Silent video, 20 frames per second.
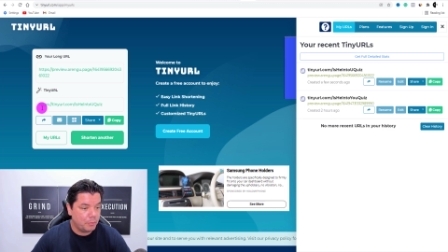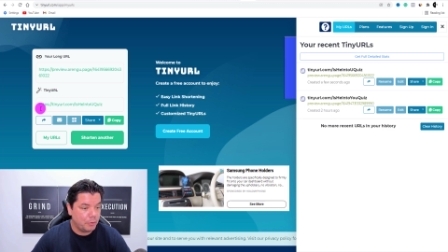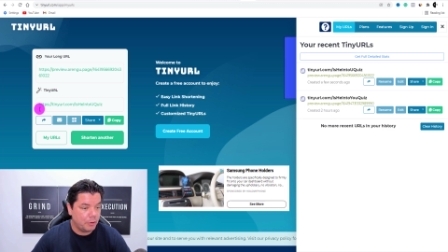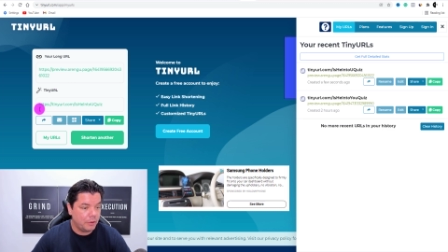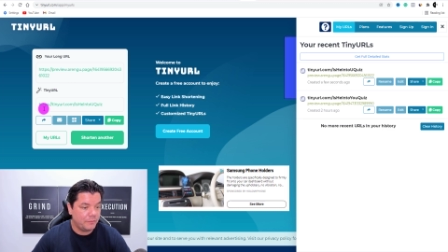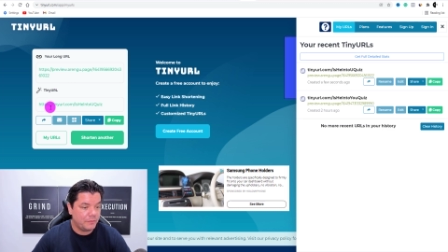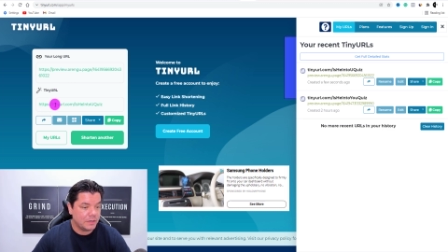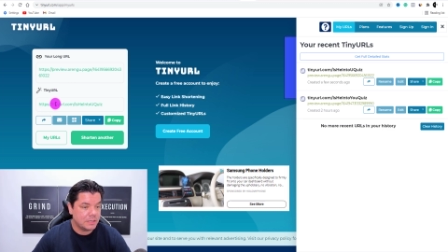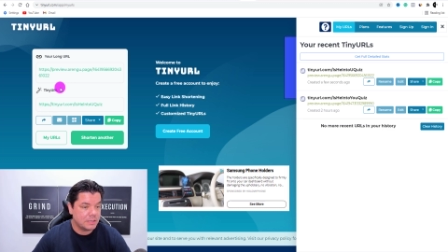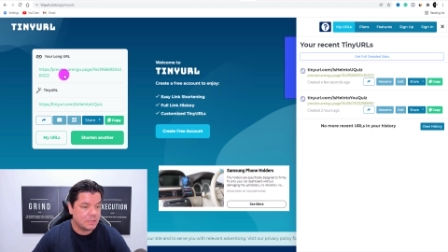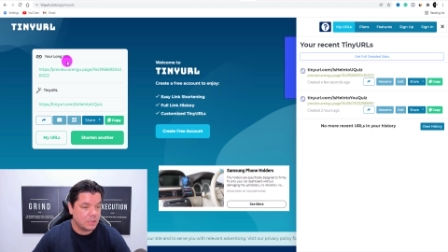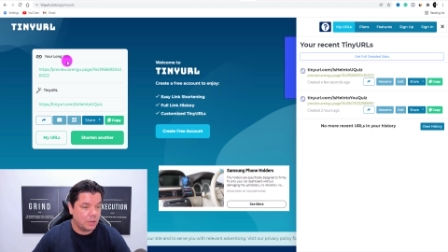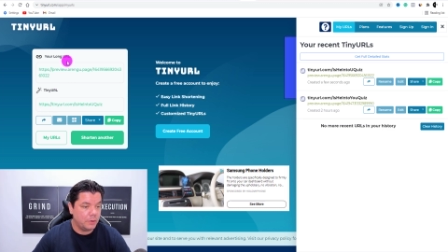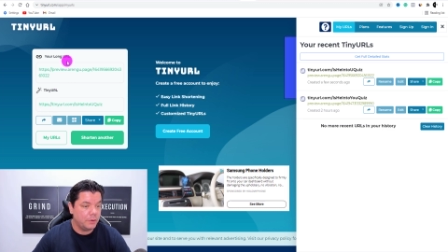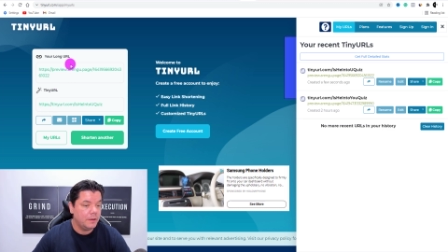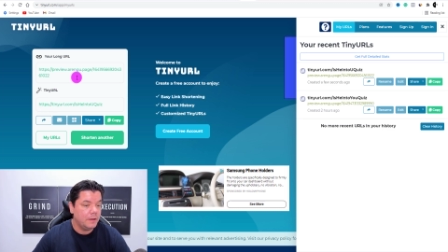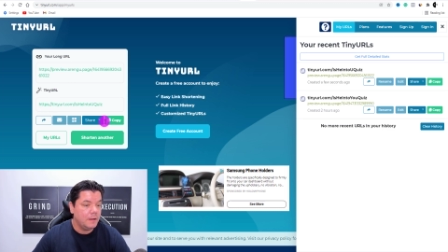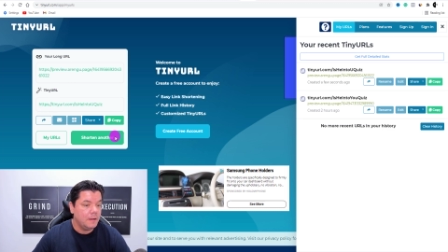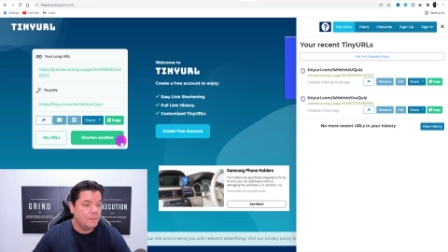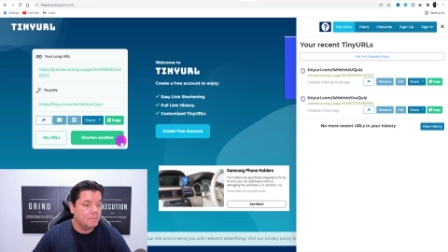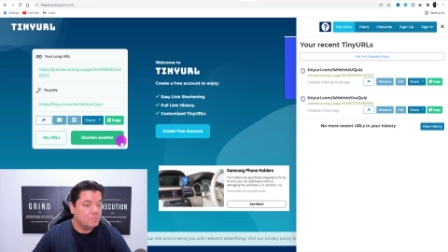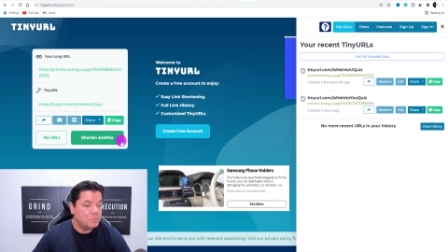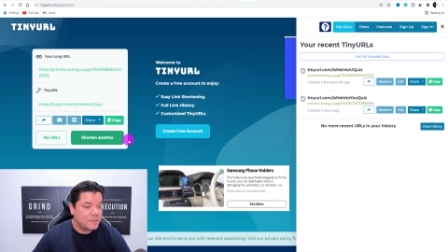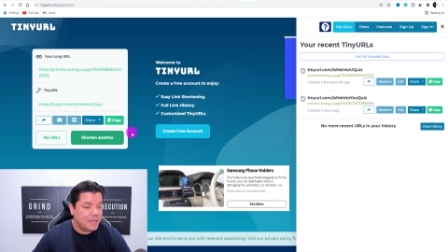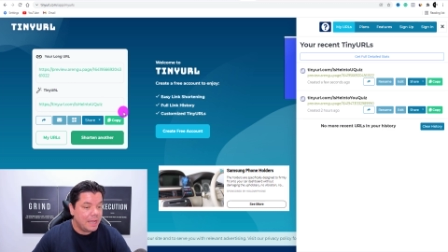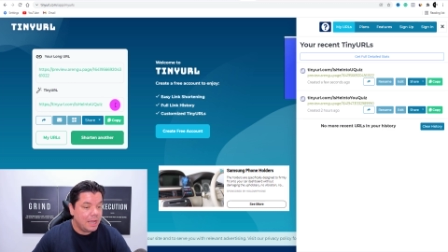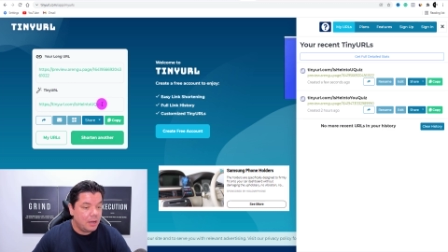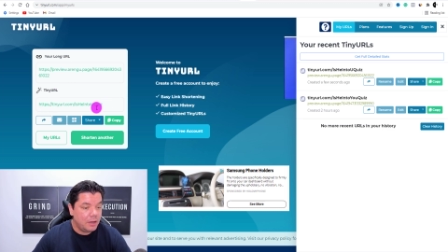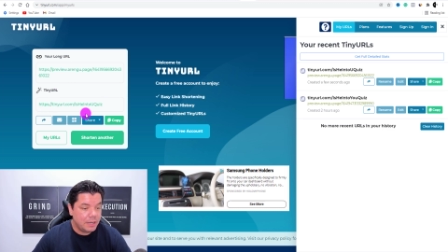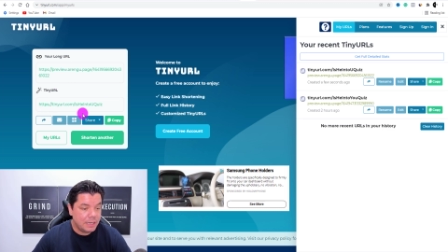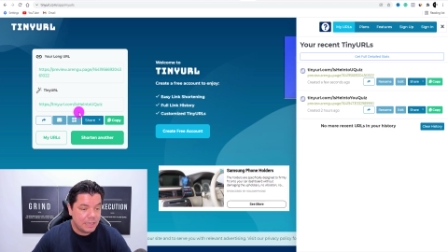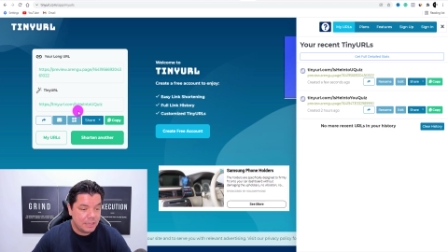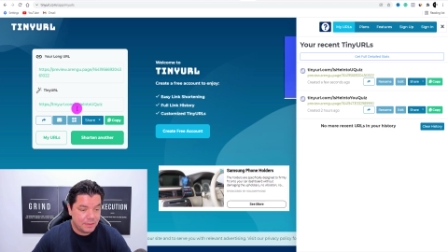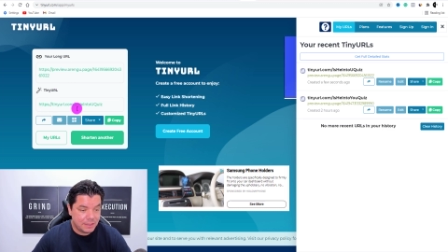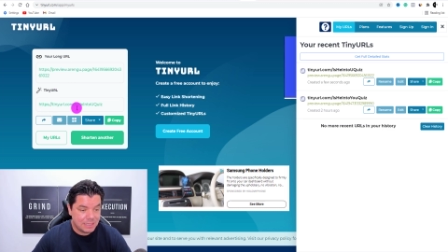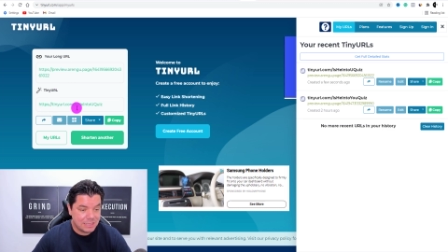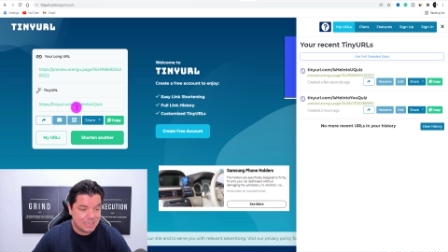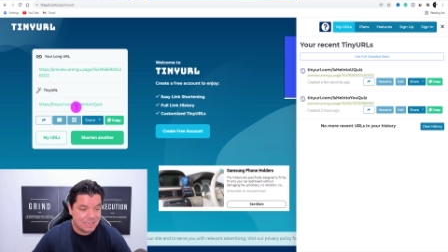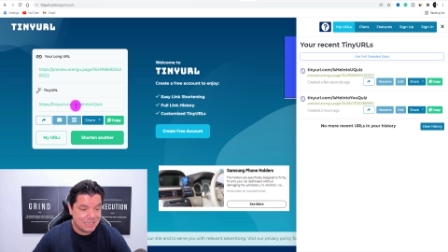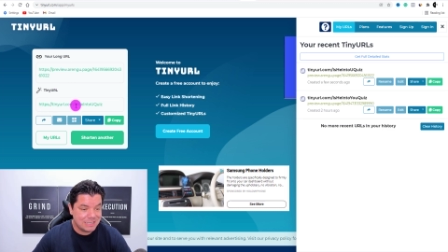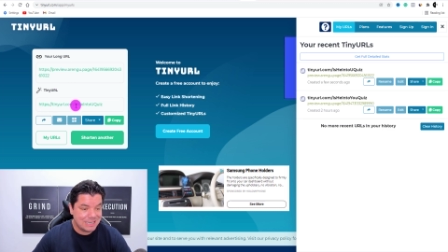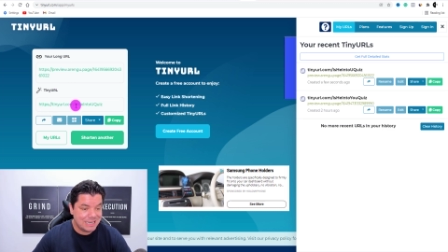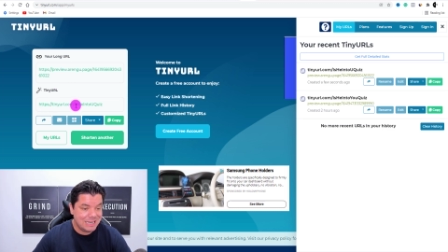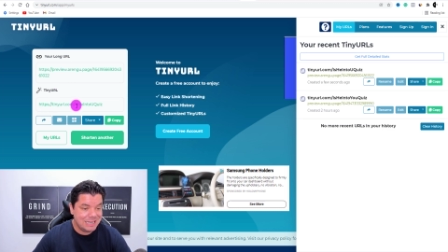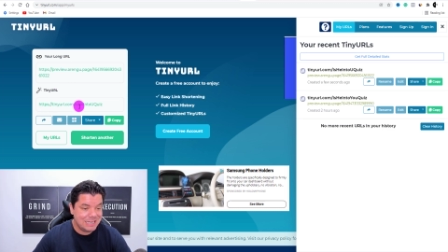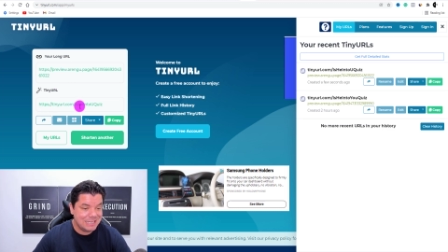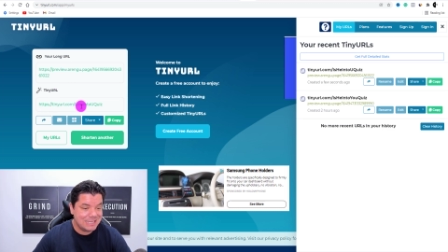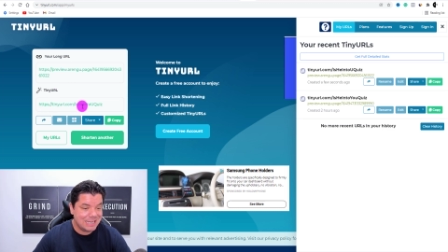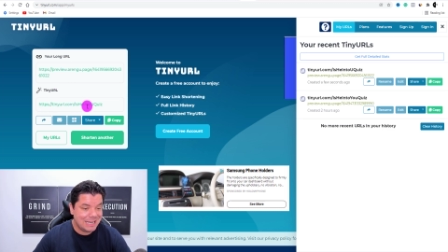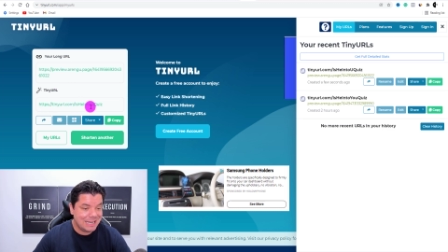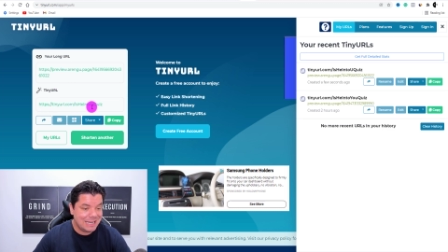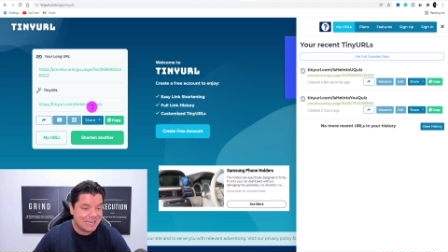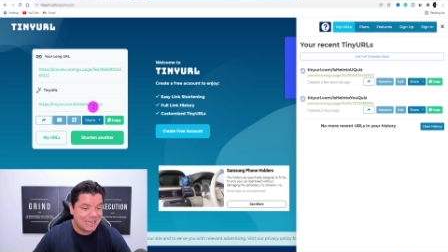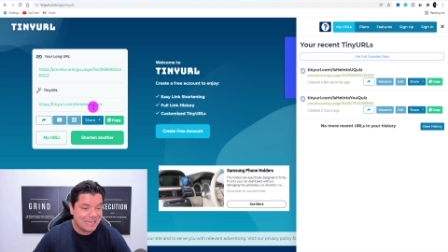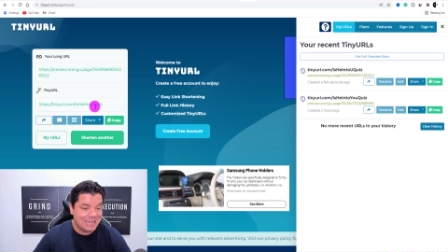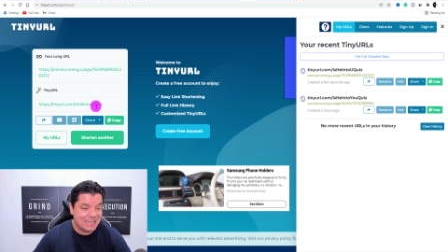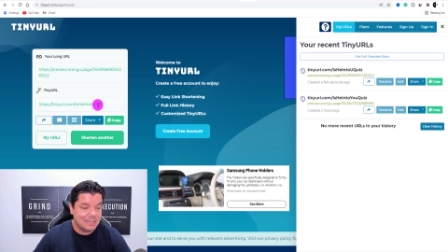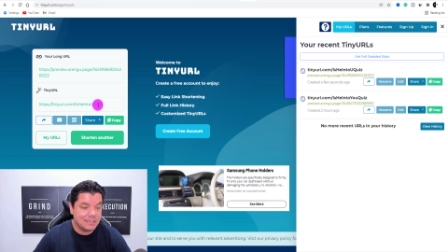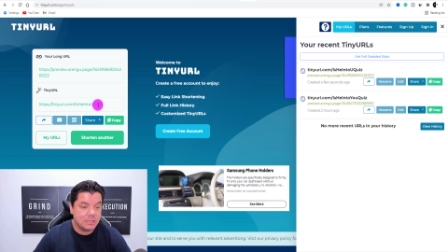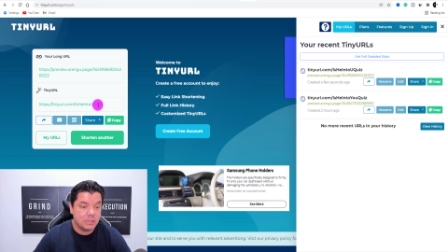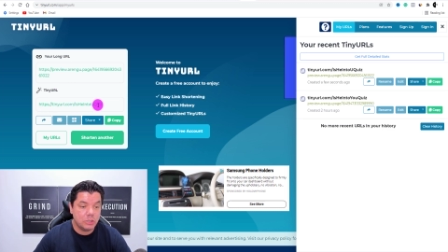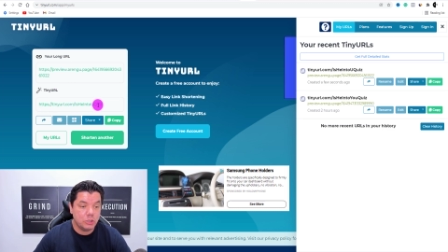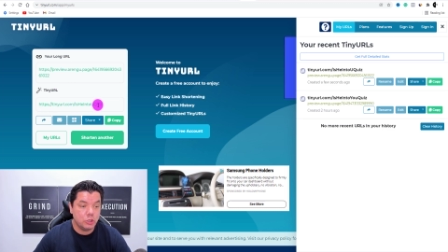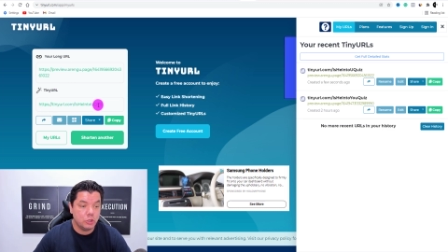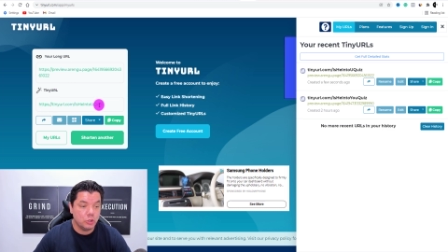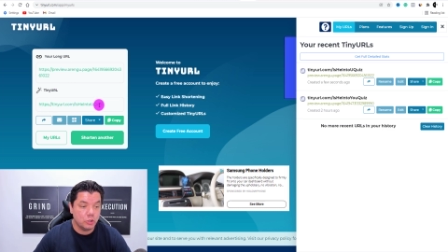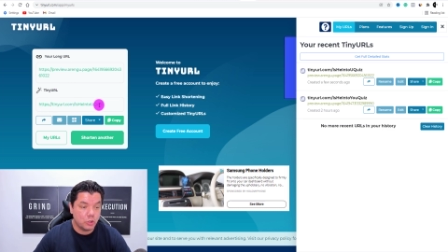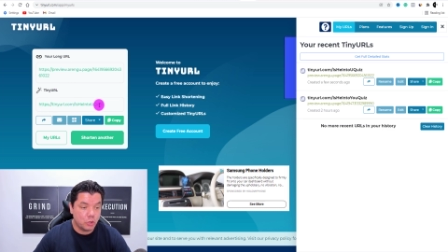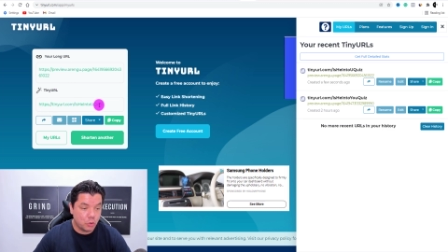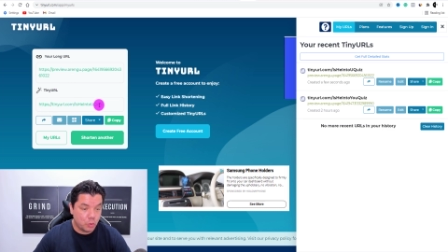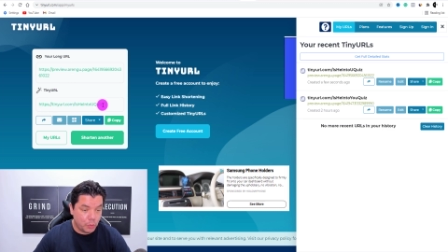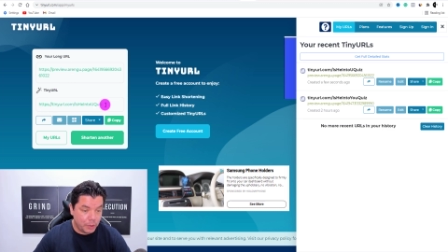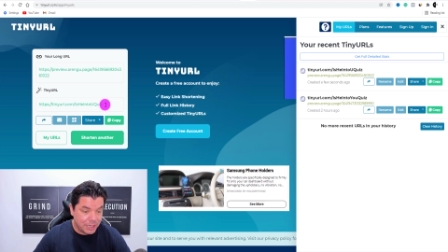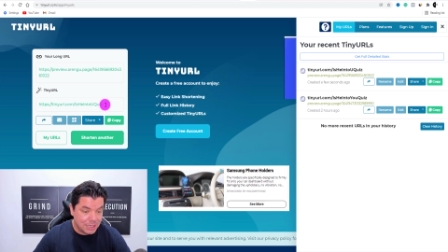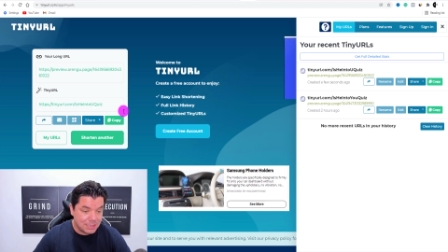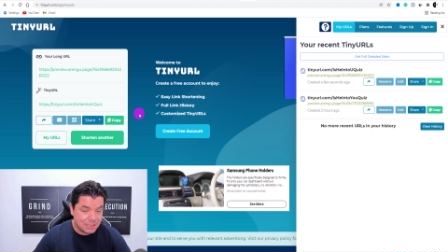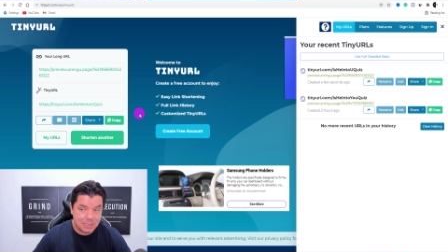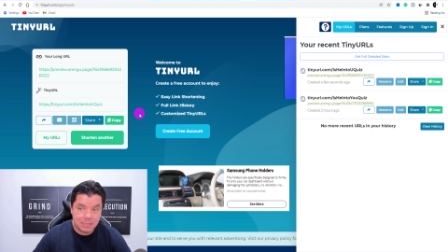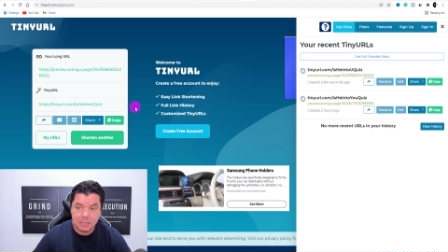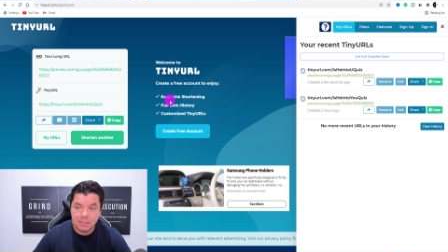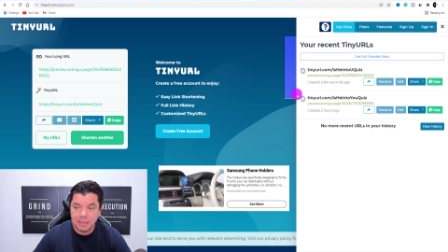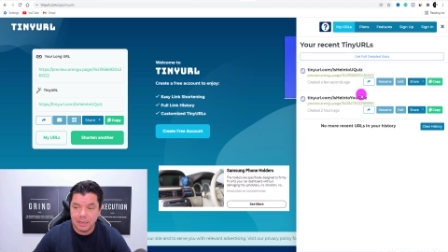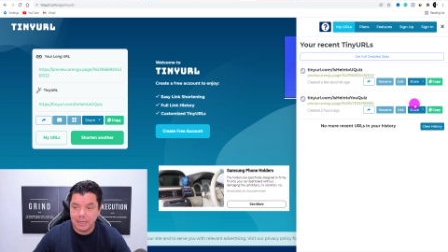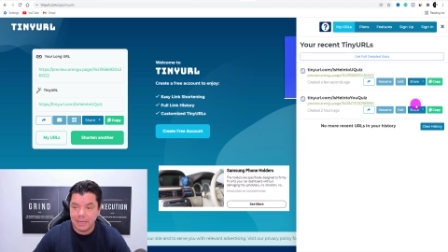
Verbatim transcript: Perfect. So now this is he into you quiz.